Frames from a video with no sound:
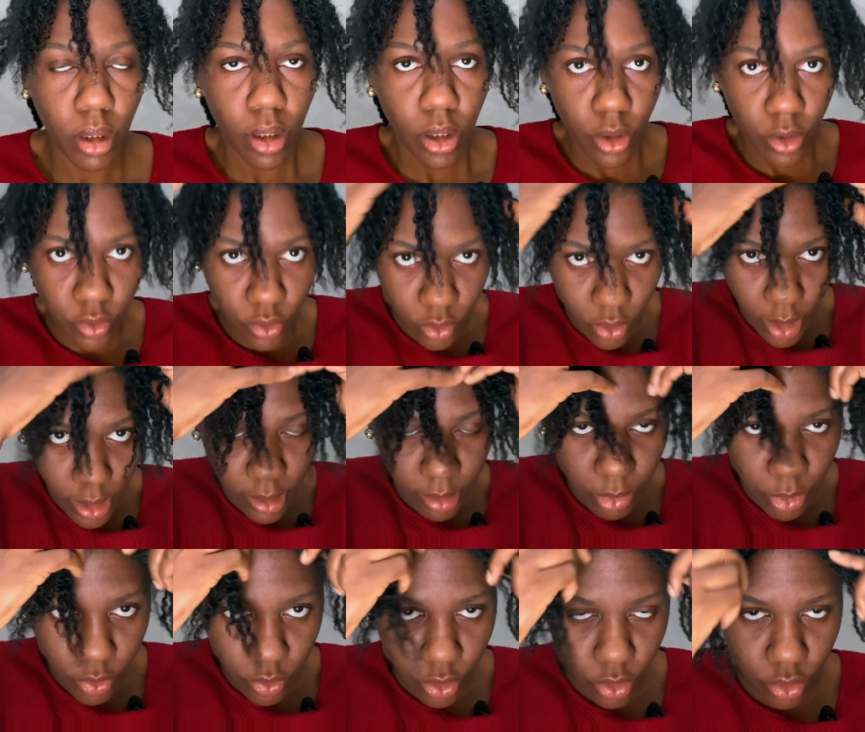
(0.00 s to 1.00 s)
So guys, I'm
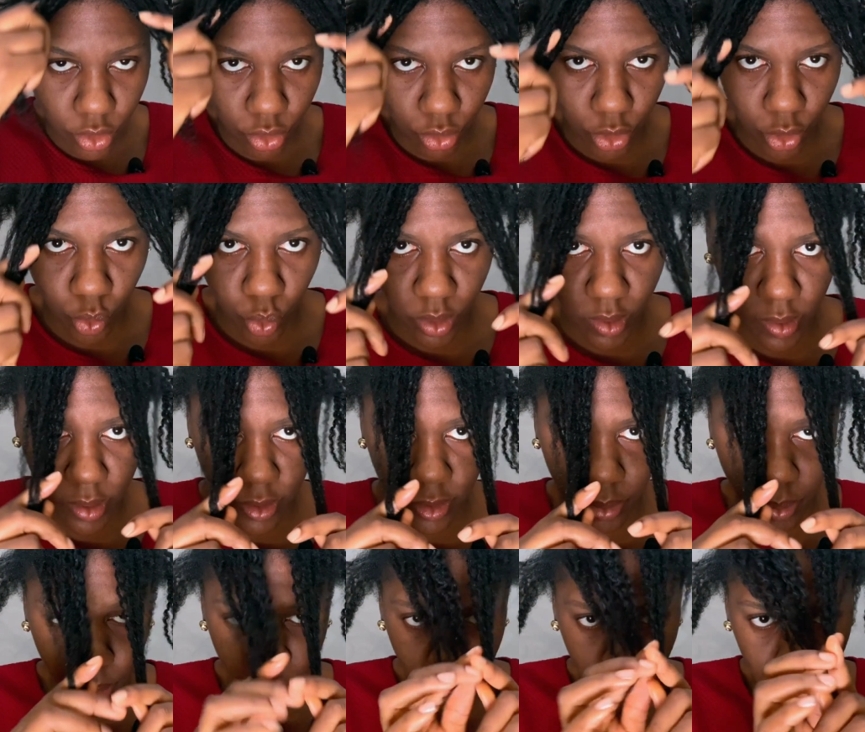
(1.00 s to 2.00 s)
just going to retwist this
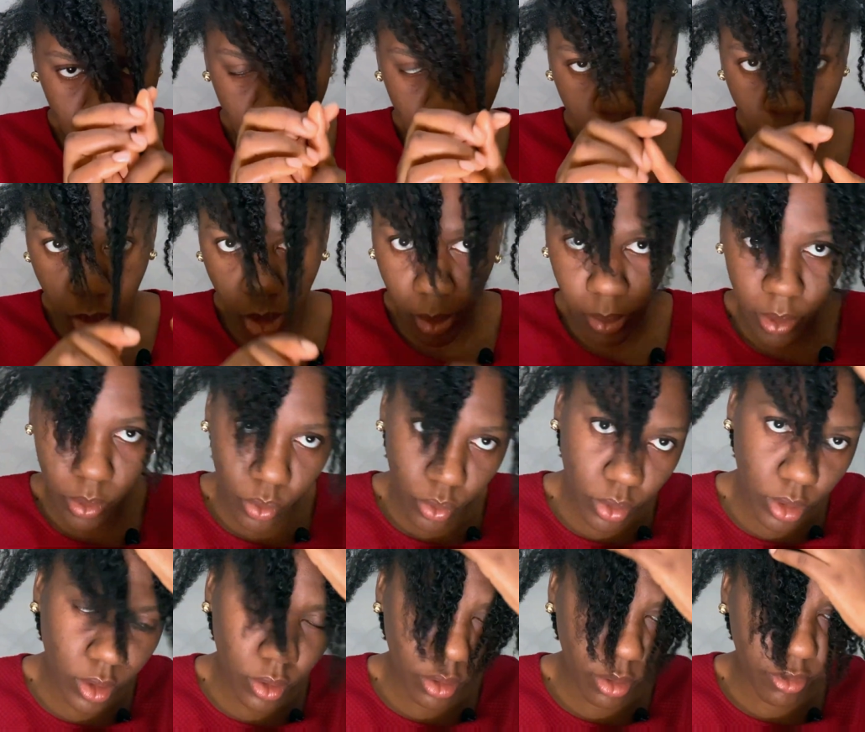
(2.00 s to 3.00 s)
part. Probably will do
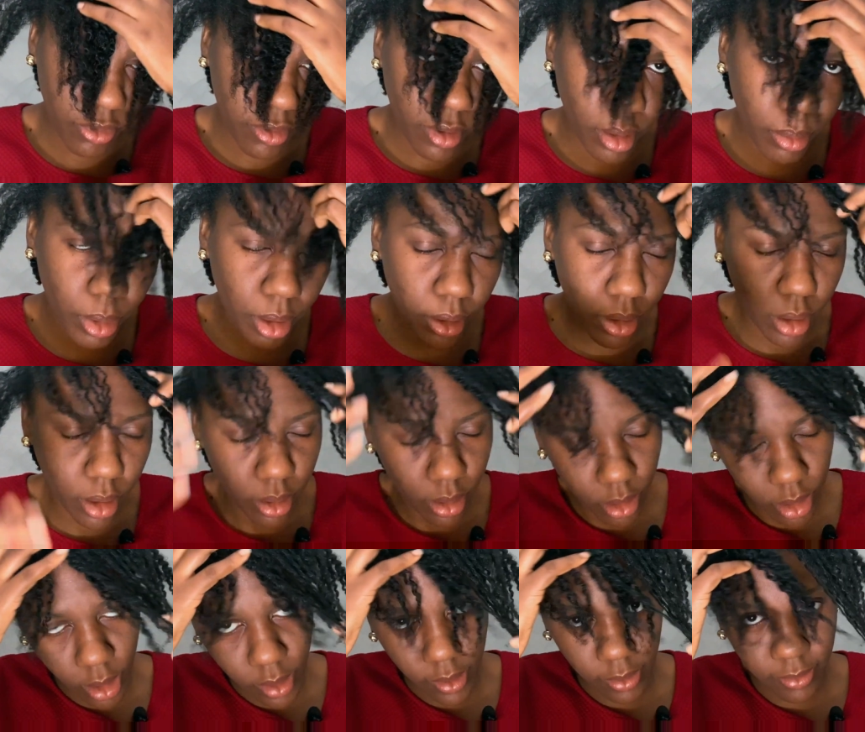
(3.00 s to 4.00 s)
it off camera. You
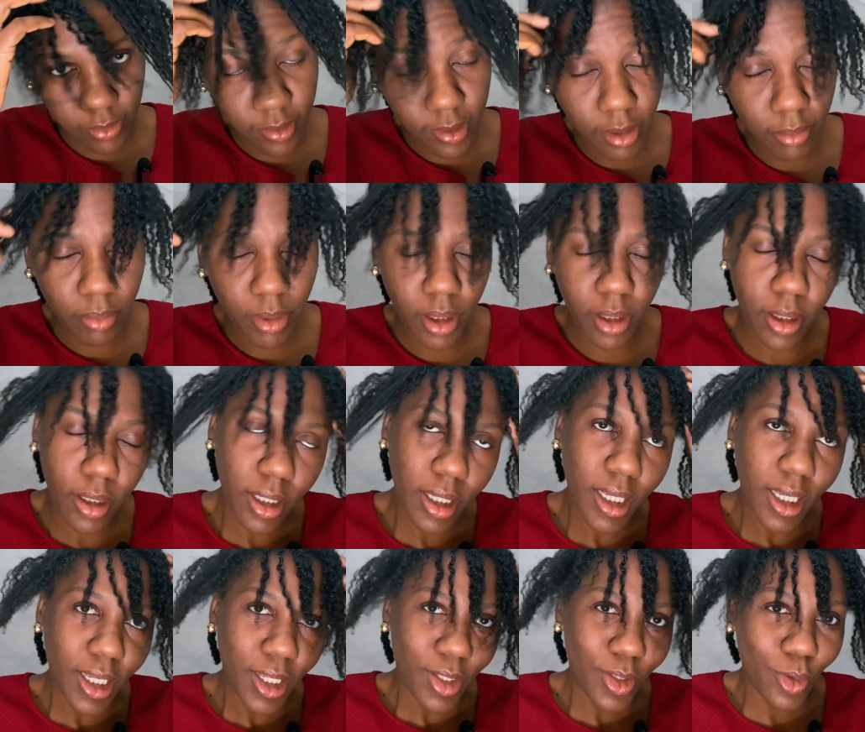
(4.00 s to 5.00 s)
guys will see me
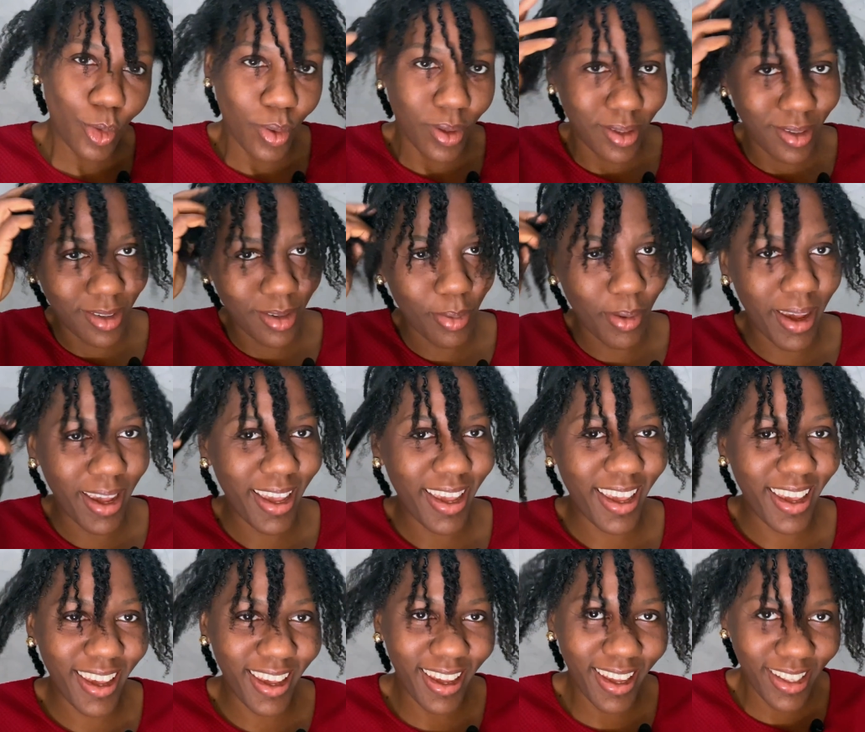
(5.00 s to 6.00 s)
twist my
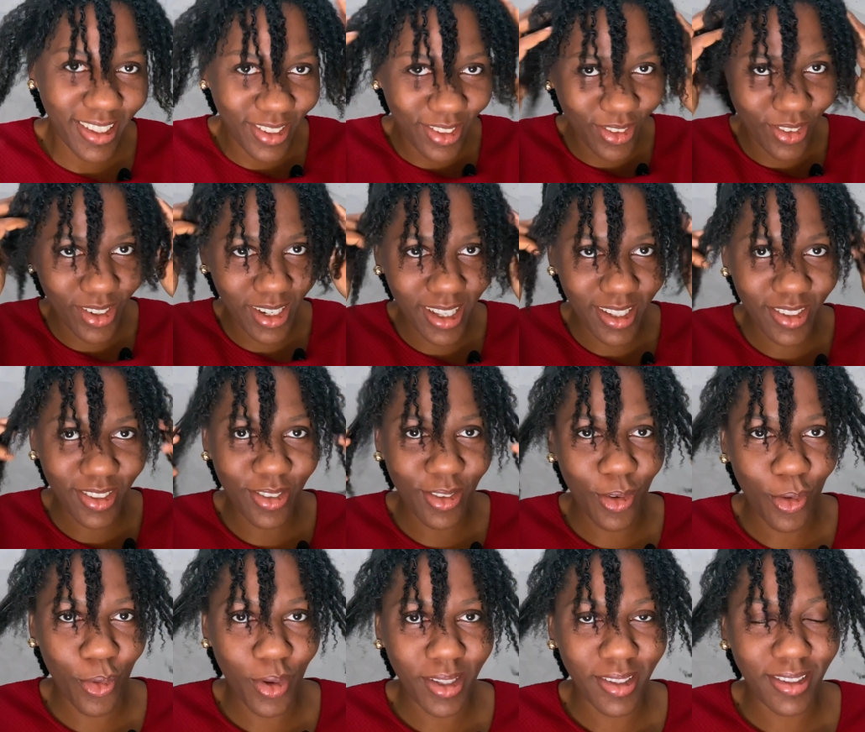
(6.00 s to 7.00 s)
hair, so let's
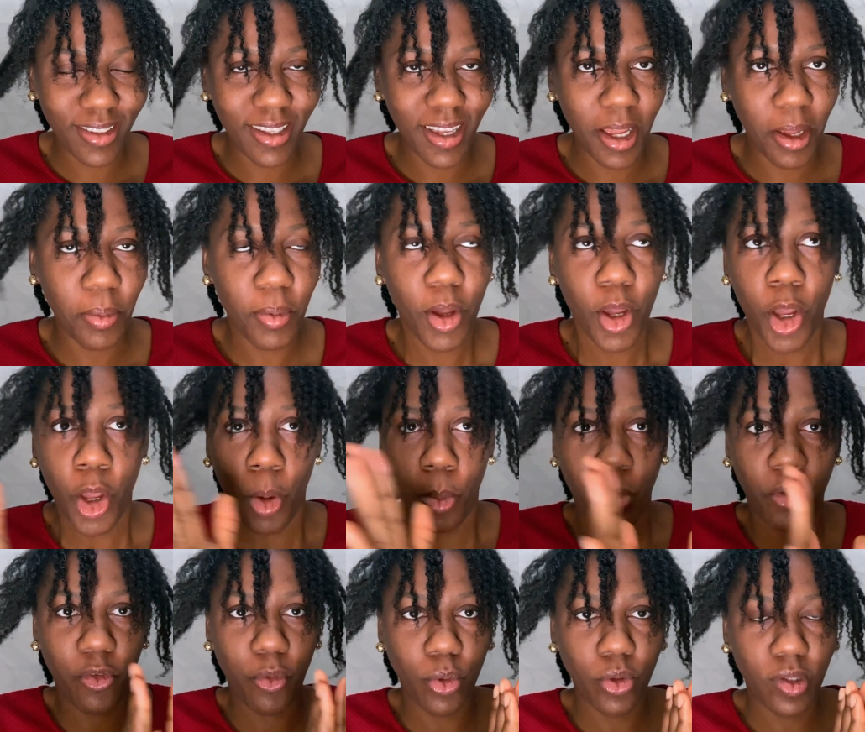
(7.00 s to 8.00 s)
not waste time. But
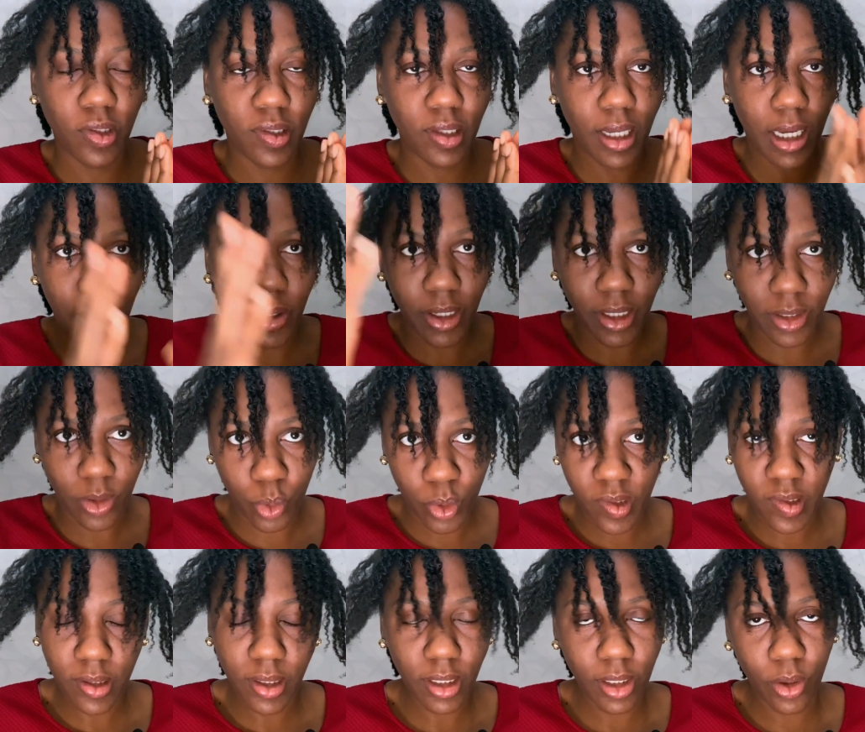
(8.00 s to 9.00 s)
if you want to see how I
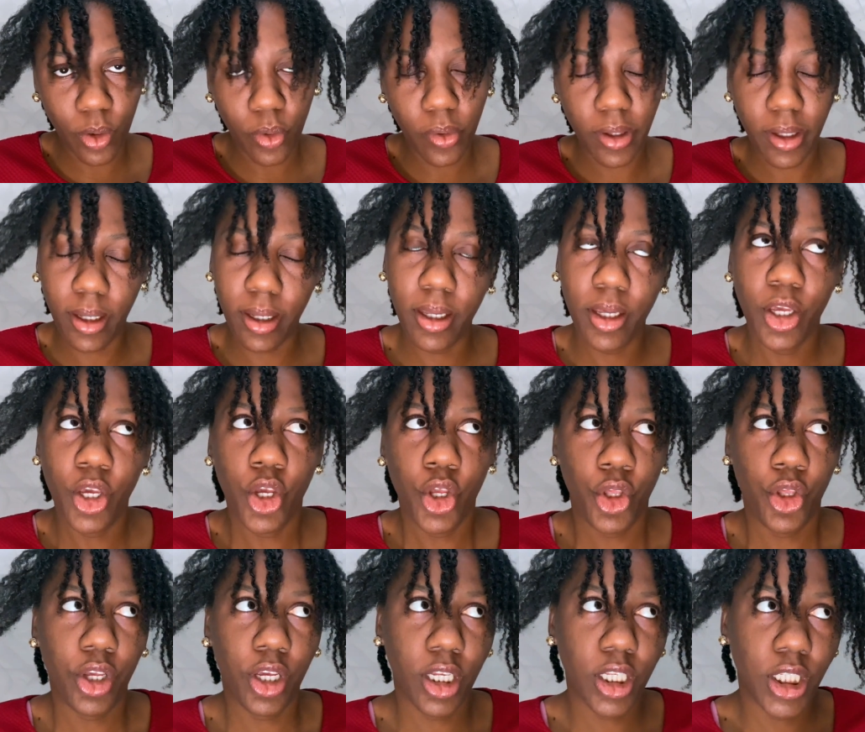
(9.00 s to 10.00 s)
twisted the whole hair,
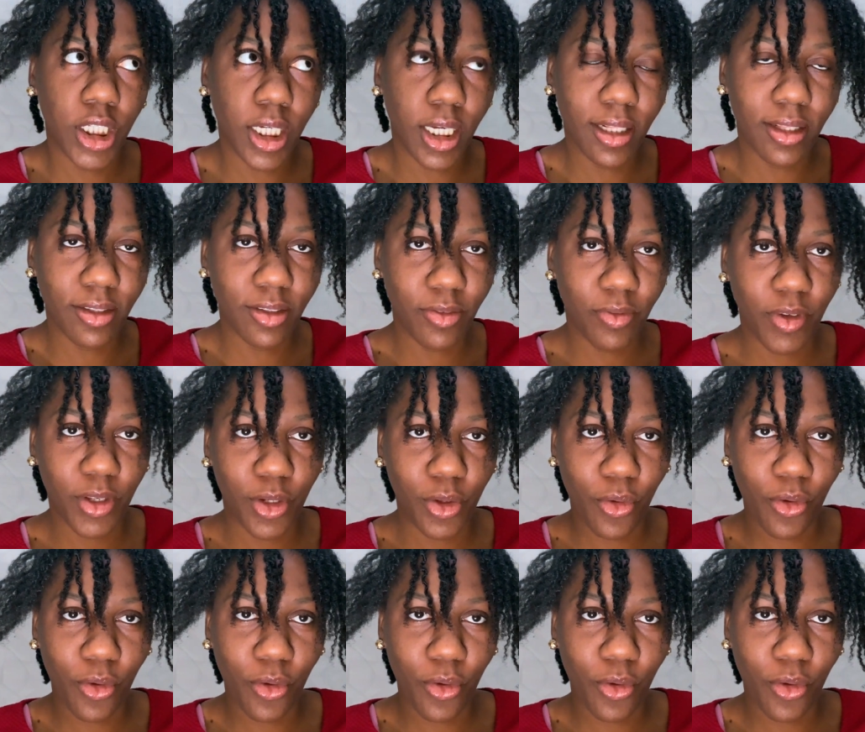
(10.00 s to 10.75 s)
you can check this video